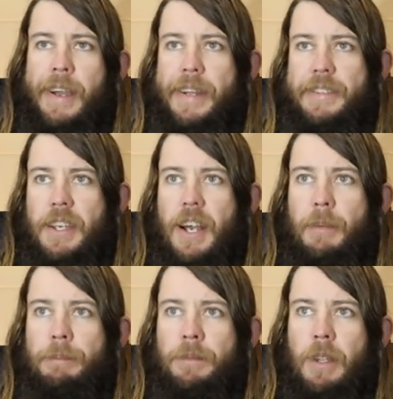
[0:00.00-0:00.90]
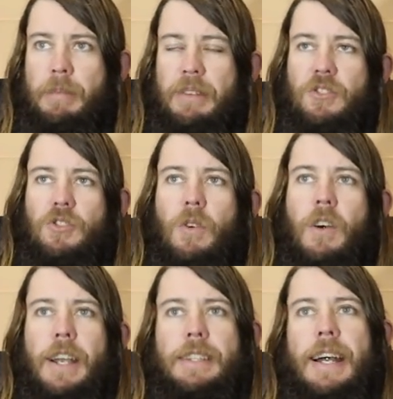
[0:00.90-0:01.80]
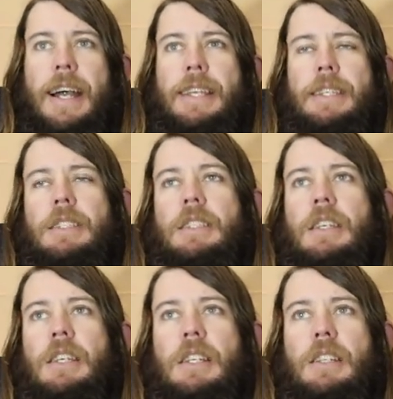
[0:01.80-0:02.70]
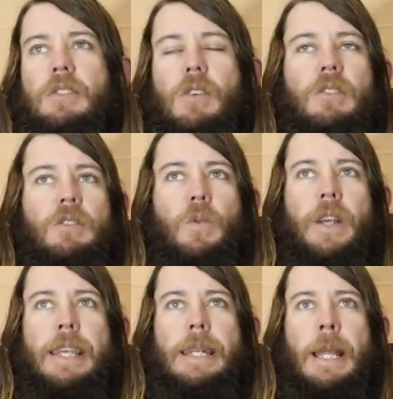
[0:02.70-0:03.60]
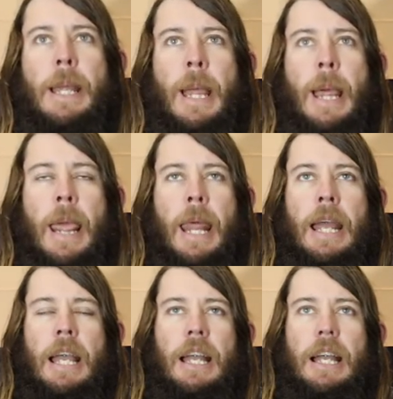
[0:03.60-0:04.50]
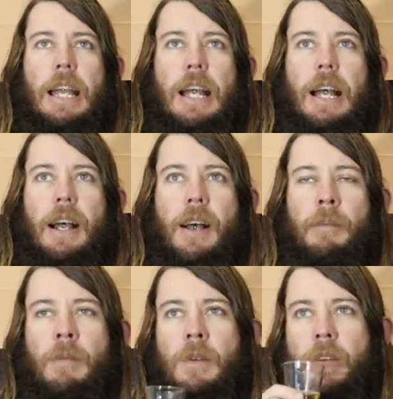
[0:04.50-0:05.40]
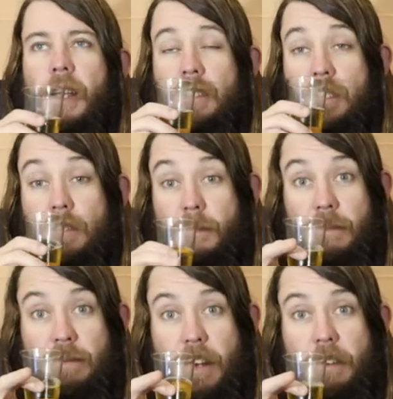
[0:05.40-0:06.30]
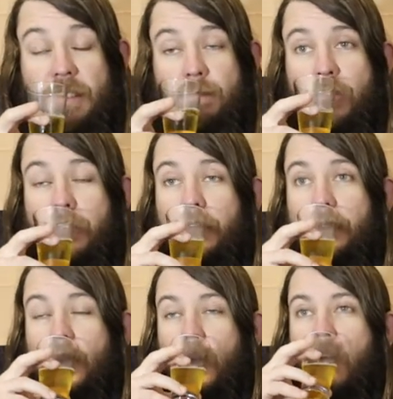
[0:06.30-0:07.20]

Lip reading: It's a bit of a drier taste. It's not sweet. It's very smooth.